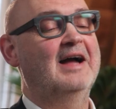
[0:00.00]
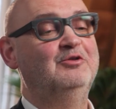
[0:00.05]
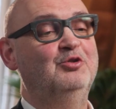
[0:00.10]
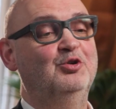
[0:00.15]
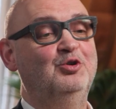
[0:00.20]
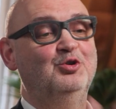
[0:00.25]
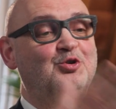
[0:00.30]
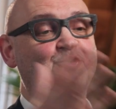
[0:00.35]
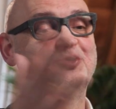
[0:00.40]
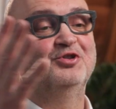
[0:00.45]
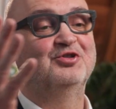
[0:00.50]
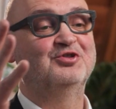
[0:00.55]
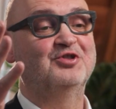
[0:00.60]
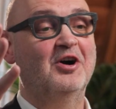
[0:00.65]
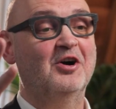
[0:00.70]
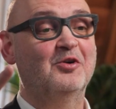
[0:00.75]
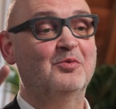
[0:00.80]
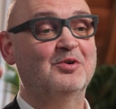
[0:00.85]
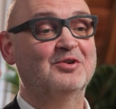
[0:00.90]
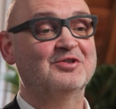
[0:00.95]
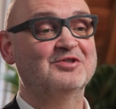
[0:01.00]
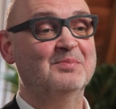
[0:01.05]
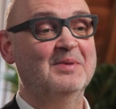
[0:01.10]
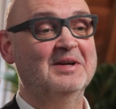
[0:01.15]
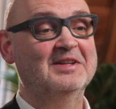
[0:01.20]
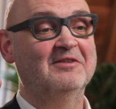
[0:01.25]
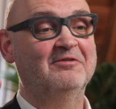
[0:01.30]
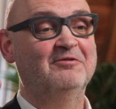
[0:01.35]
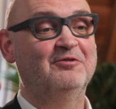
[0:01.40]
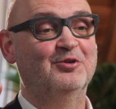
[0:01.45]
And you use a Star Wars
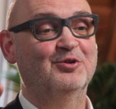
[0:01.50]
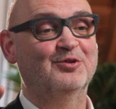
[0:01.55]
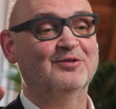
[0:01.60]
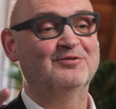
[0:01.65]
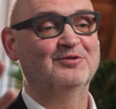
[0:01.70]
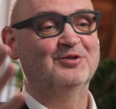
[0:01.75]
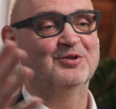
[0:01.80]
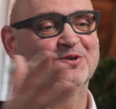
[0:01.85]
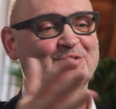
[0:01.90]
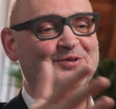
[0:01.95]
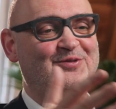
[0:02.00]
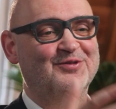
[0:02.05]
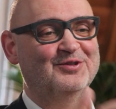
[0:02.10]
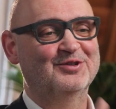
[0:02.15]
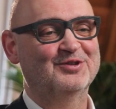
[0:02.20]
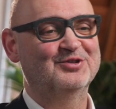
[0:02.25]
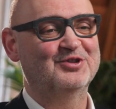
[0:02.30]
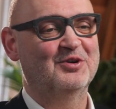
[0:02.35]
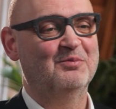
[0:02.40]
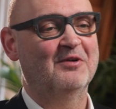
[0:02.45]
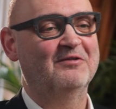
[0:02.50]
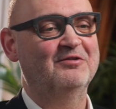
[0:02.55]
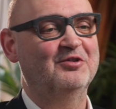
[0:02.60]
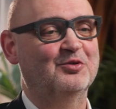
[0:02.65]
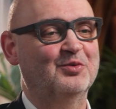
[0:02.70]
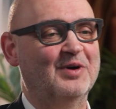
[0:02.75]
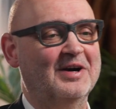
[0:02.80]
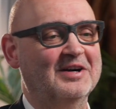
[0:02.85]
metaphor for some of your